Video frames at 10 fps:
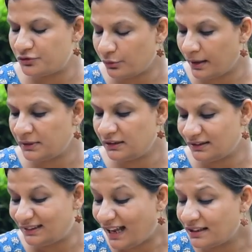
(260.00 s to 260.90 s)
So,
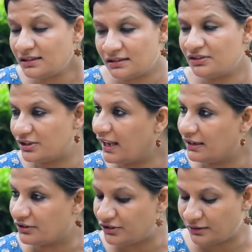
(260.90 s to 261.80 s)
that is the
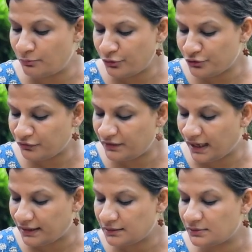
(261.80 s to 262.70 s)
challenge that most of the
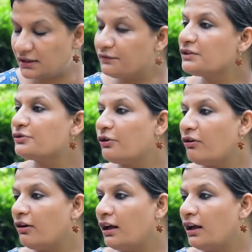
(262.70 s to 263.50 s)
items that we saw,